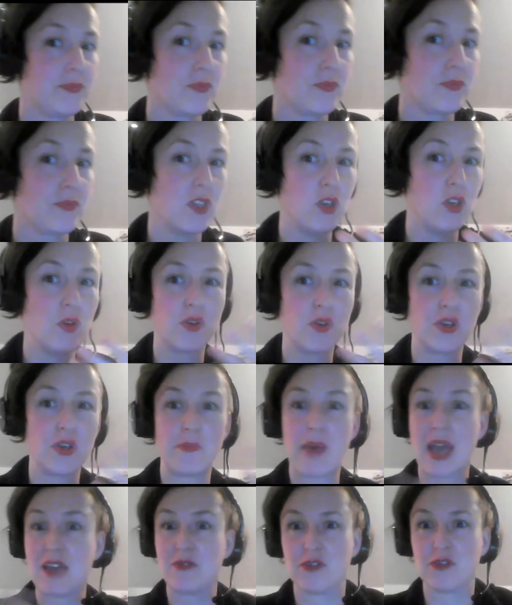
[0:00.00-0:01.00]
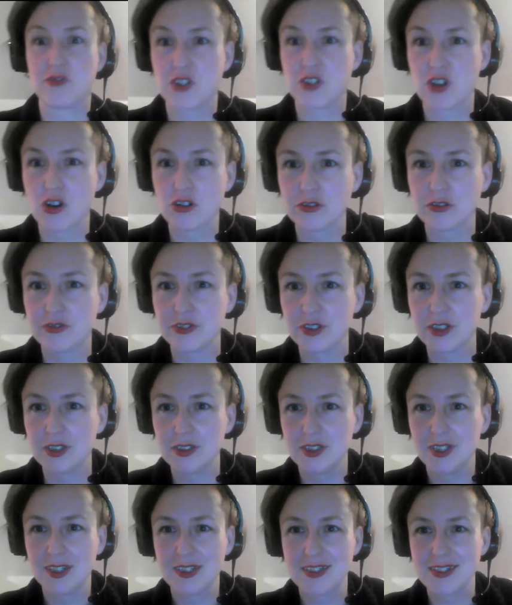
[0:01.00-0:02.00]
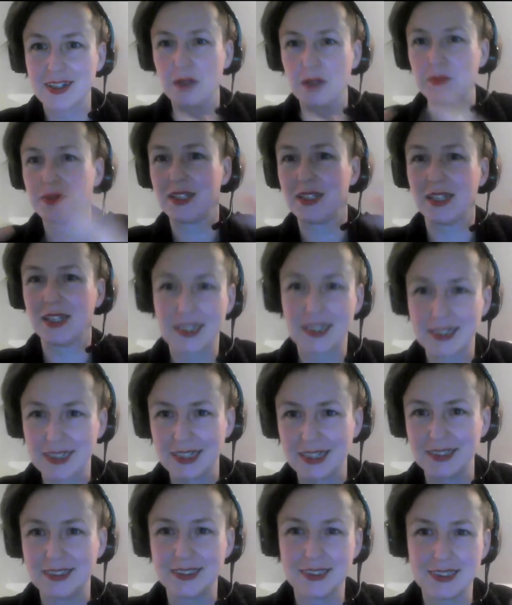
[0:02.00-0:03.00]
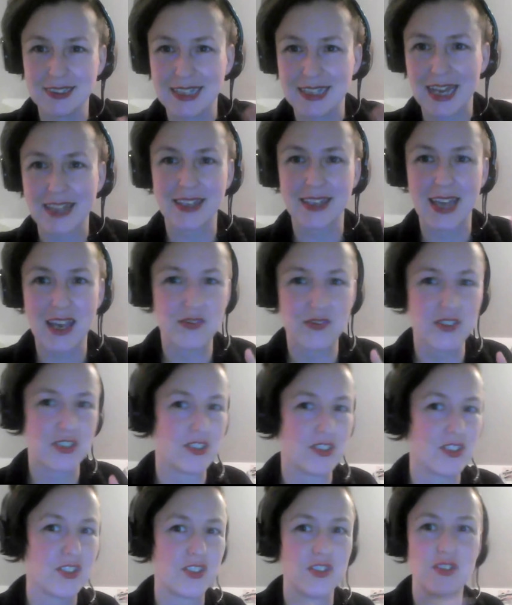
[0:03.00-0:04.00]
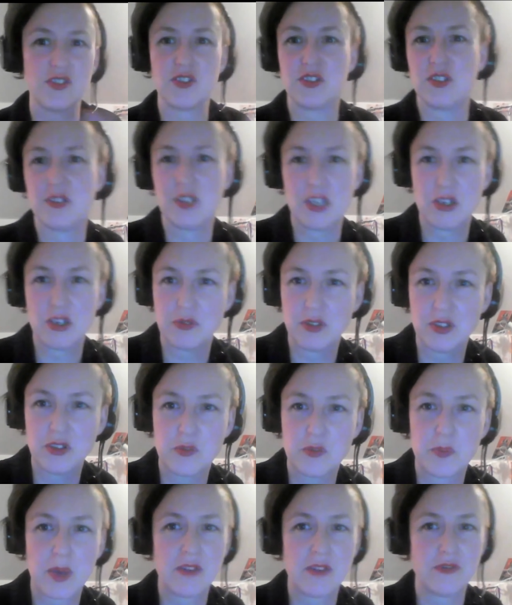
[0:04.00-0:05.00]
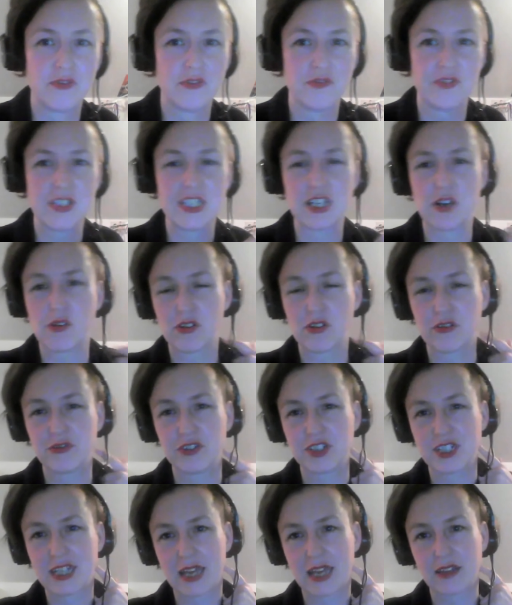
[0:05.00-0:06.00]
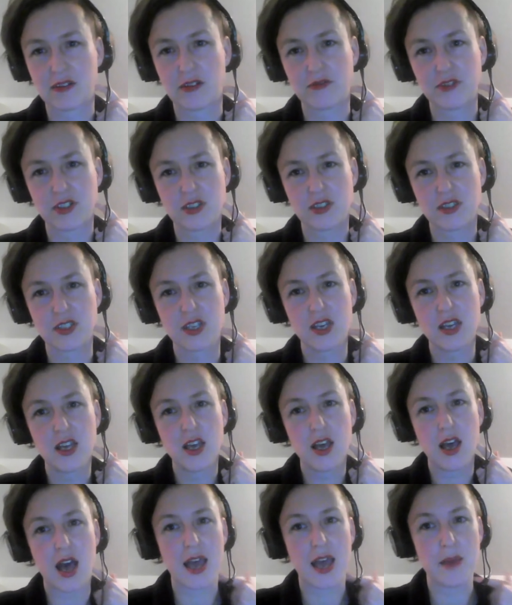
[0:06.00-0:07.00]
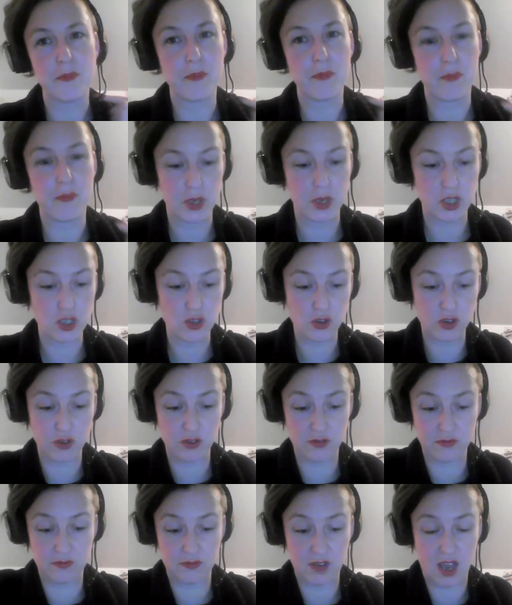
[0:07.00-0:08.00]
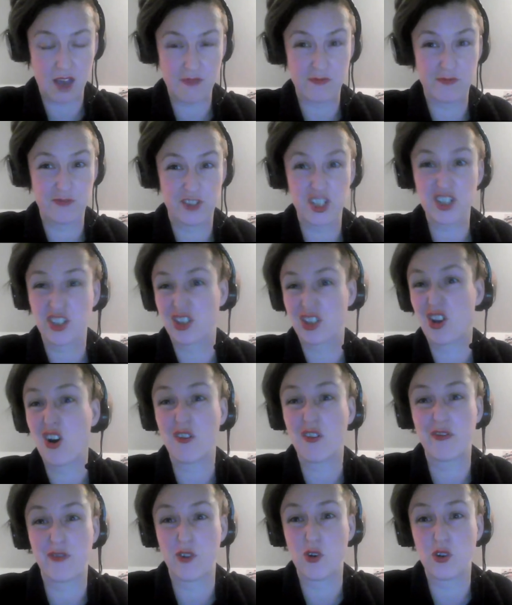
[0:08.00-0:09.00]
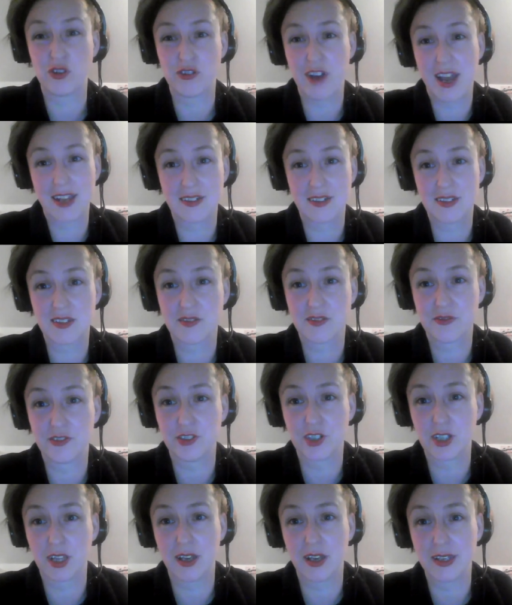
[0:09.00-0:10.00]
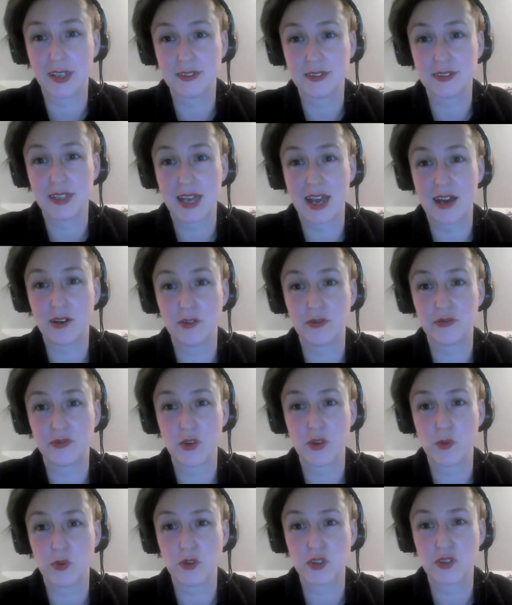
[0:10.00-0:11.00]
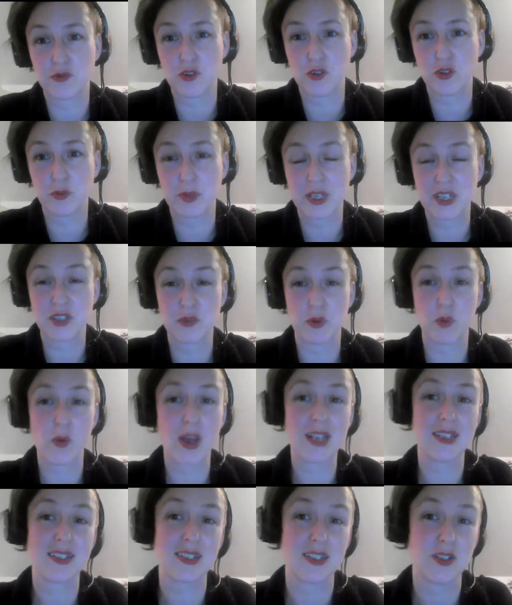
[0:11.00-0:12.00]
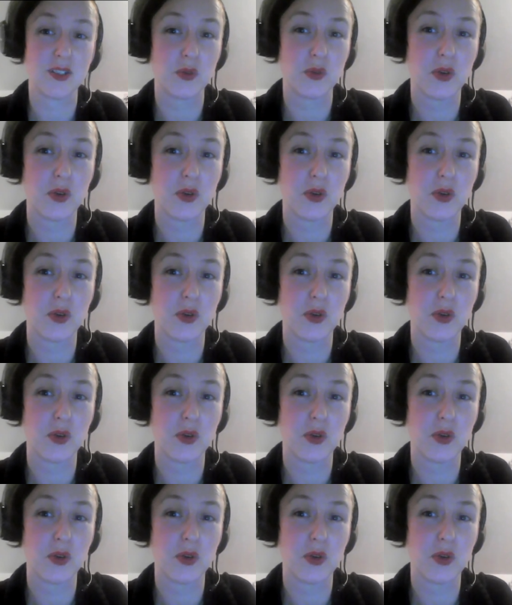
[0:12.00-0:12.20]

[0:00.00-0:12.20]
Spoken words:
You can pay for a photographer to come and gather evidence. You could pay for a videographer to gather evidence. But I've just got £4 grand for a client out of Awards for All, because we went to